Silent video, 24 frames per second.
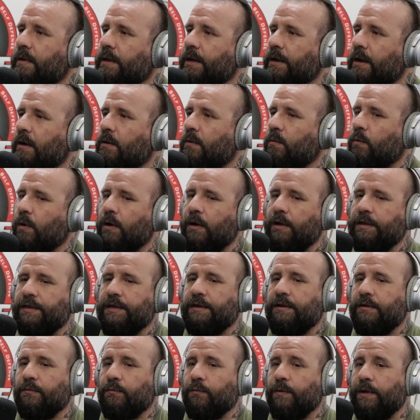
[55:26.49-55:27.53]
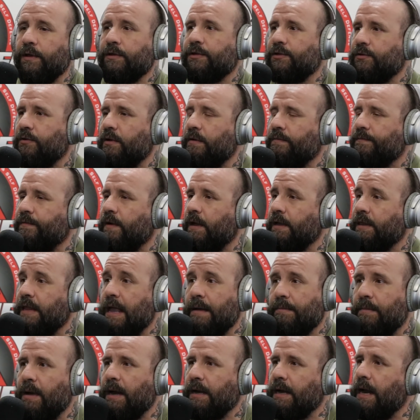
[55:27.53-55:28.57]
You know, whereas in a real street fight,
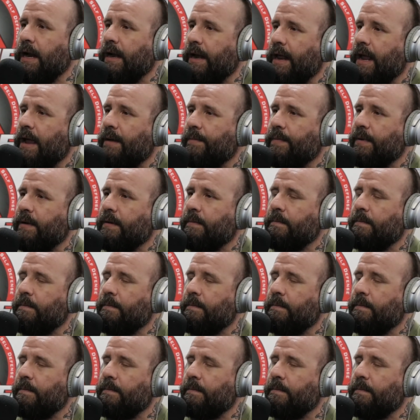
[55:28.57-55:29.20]
that might not happen.